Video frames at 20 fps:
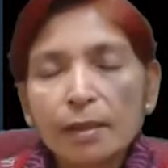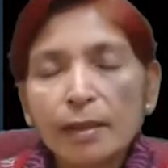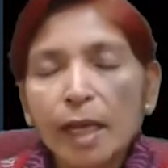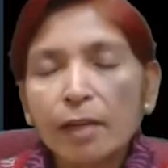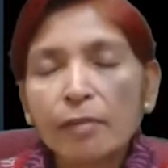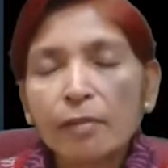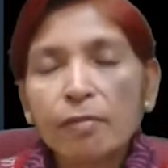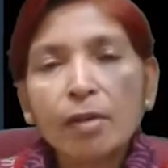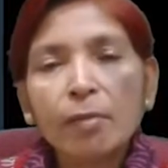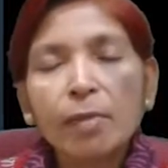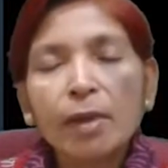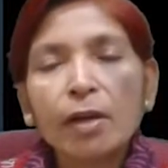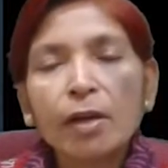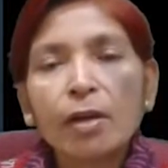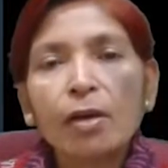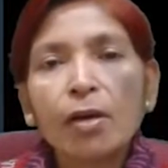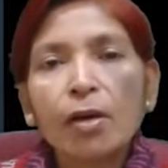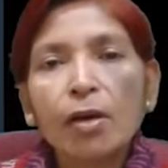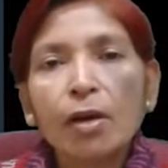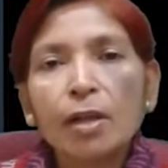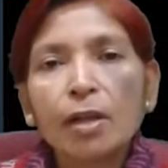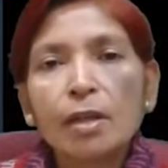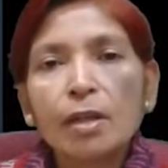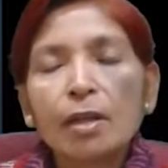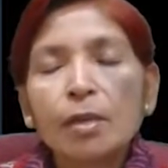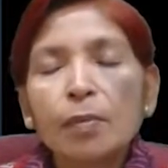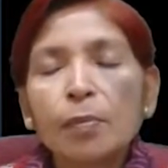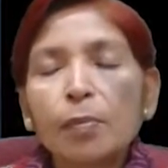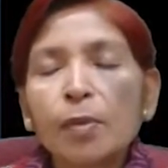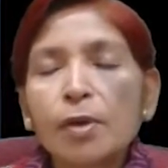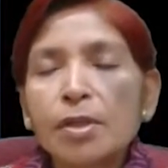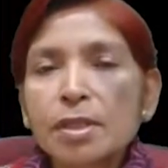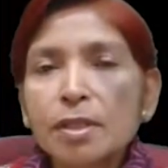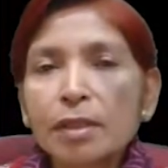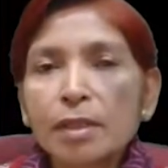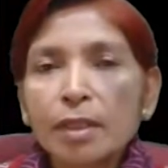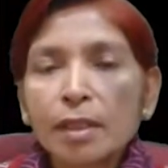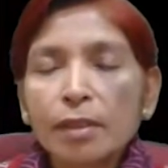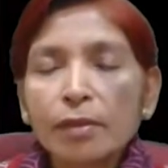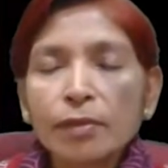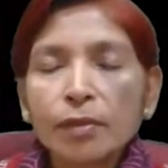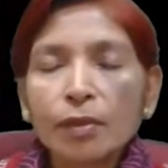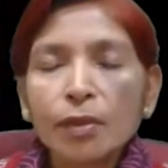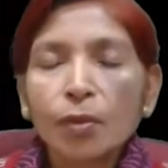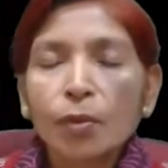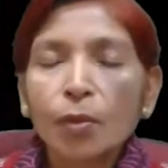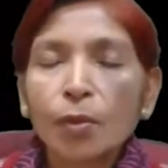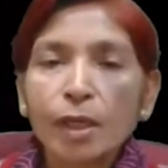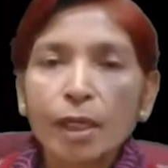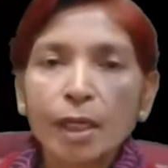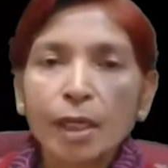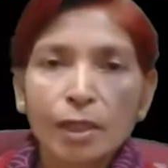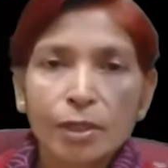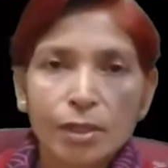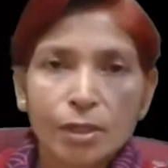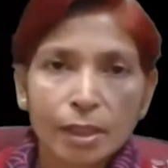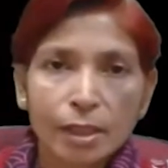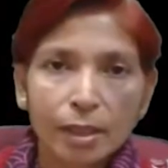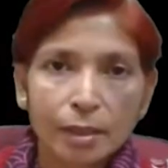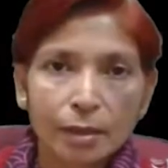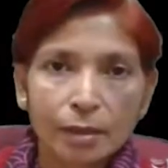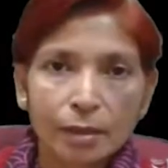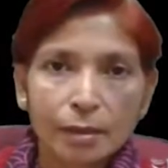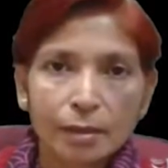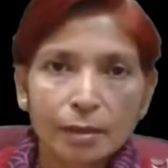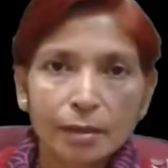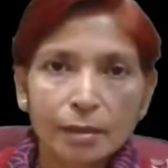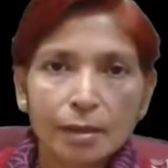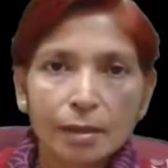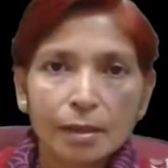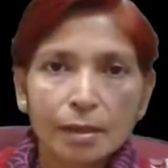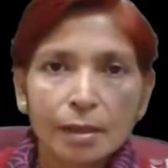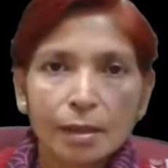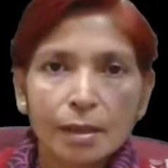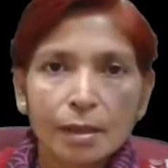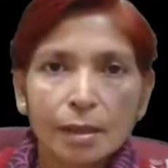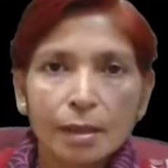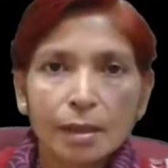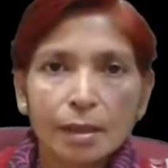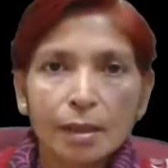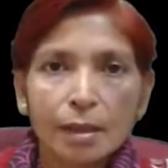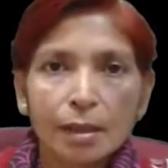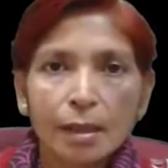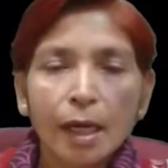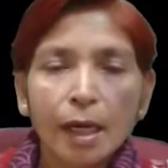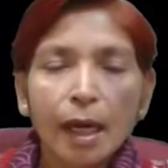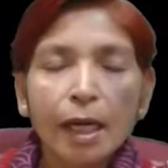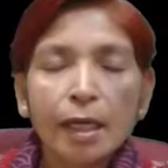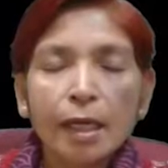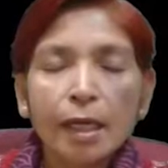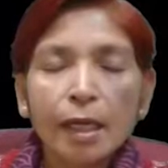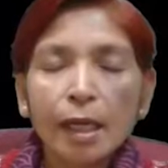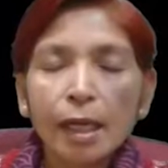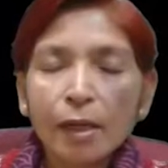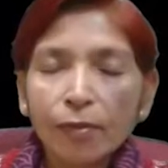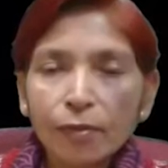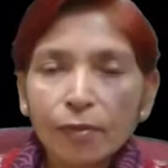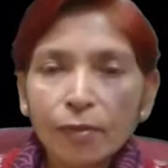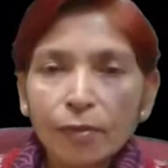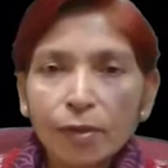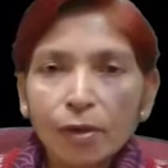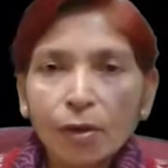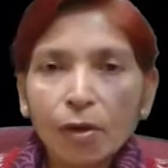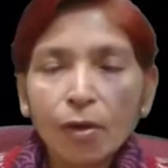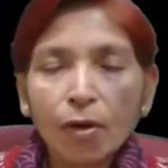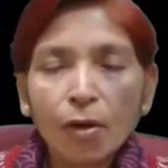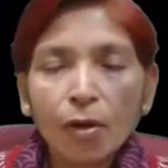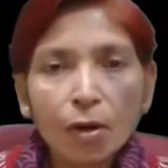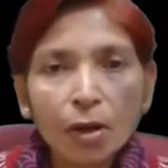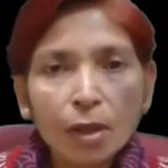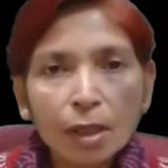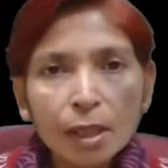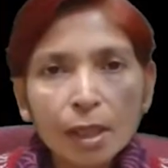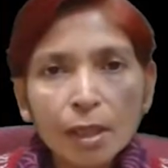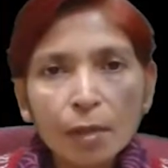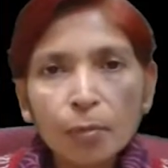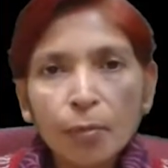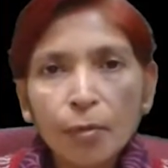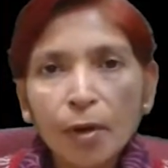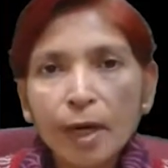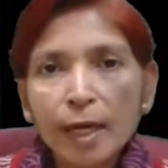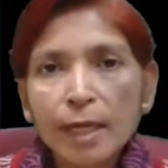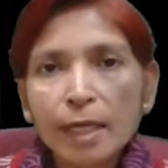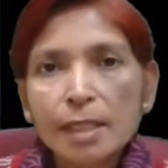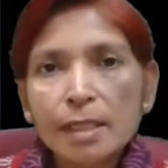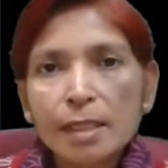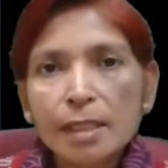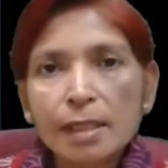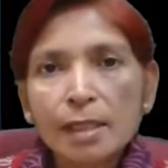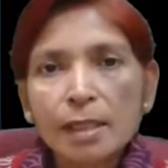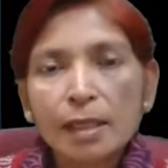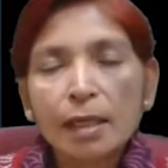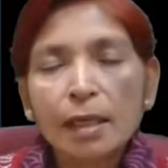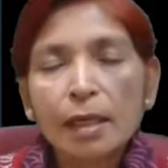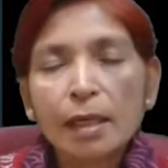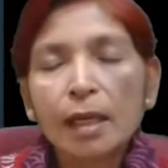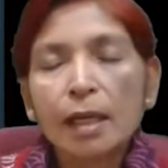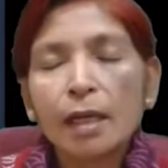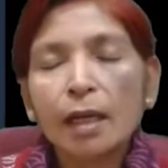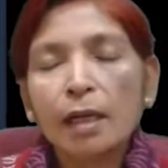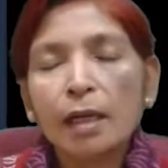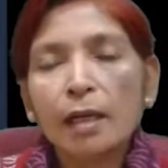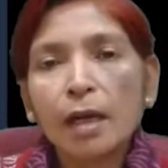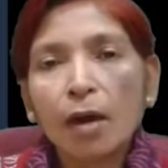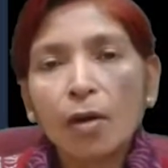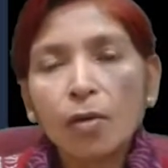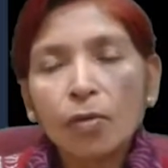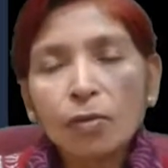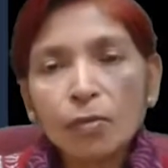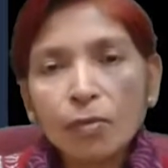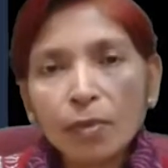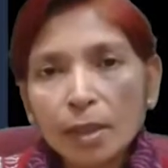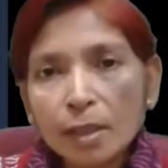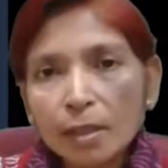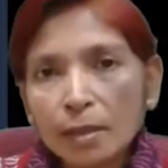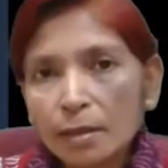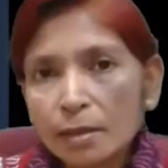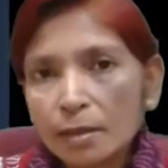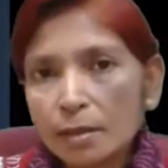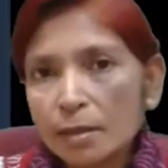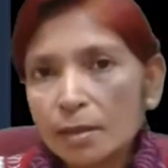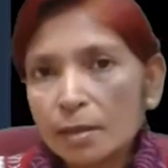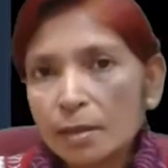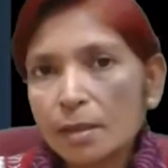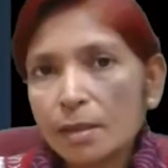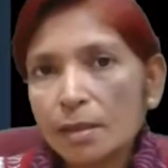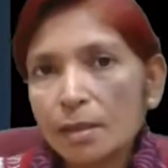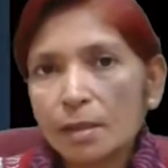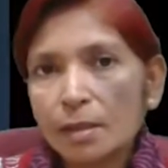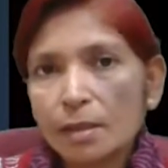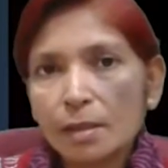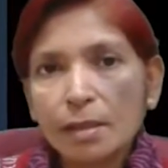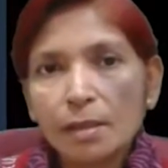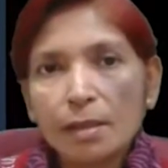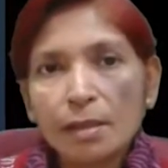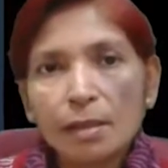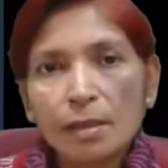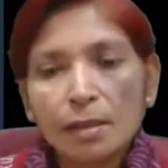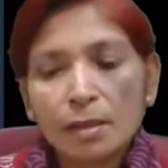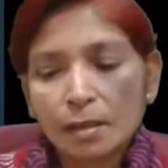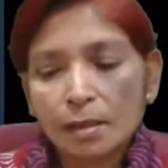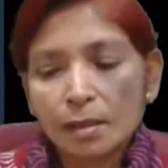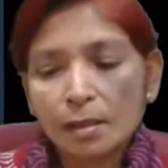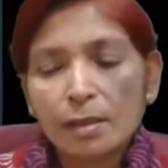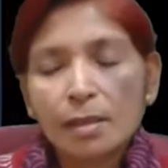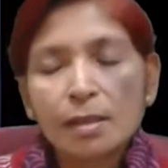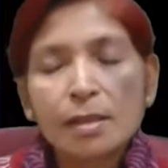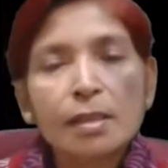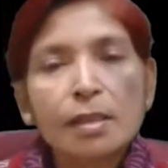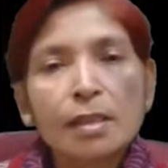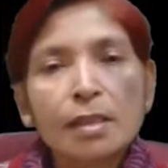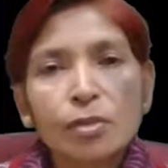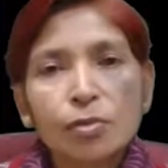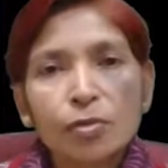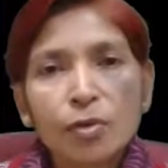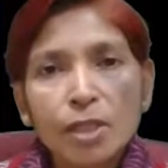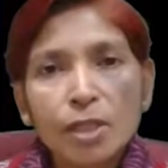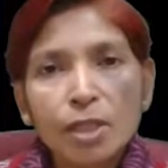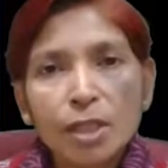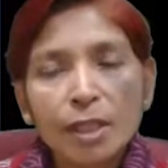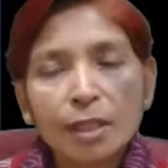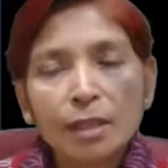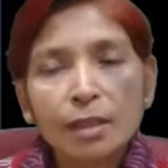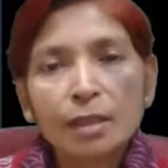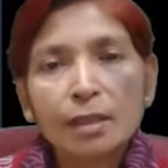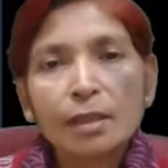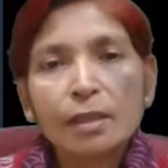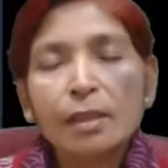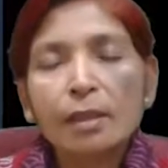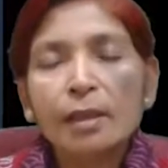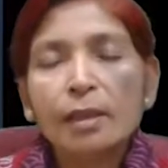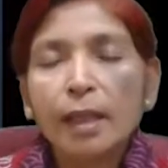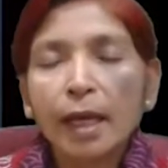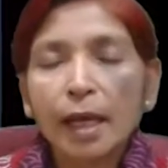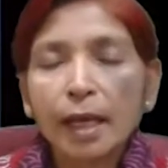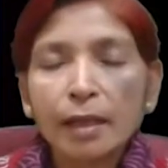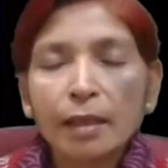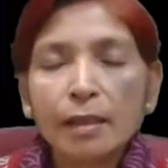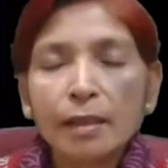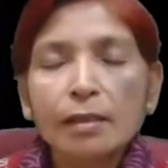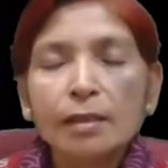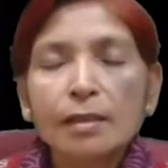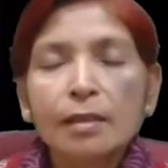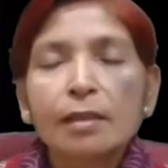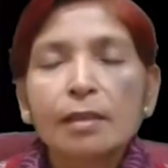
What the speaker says: that will be called positive correlation. And if all the points in a downward situation, then